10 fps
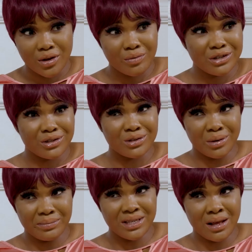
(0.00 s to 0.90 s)
There is
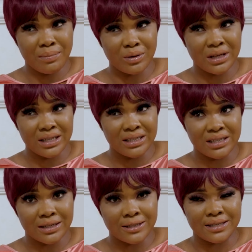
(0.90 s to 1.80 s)
something about that
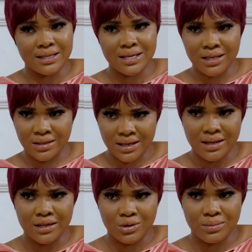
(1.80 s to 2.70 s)
lady that is yet
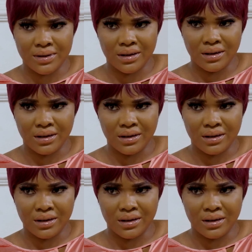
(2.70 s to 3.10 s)
clear to me.